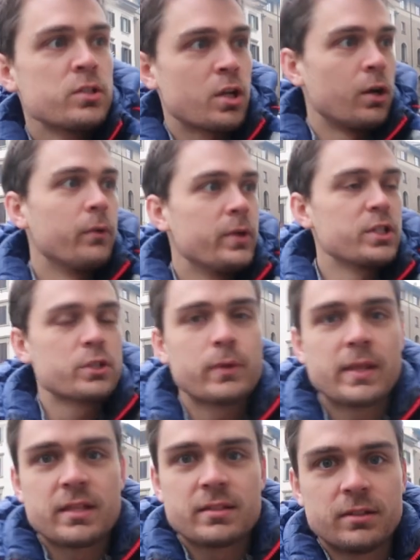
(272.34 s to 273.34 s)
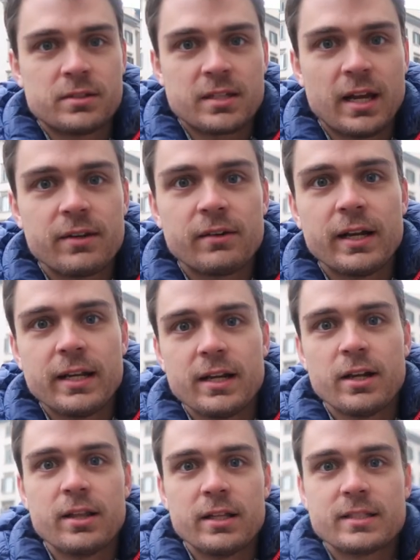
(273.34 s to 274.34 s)
So we just read this little sign right
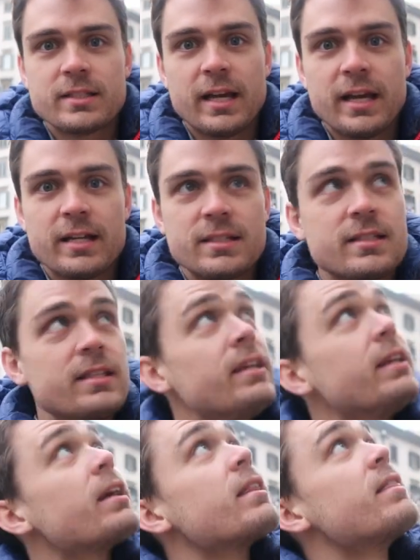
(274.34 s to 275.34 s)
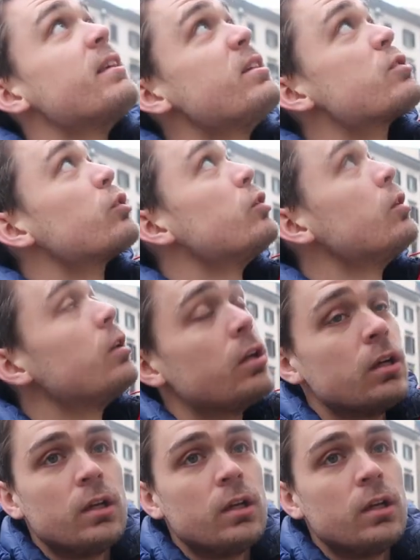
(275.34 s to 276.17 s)
here that says the cathedral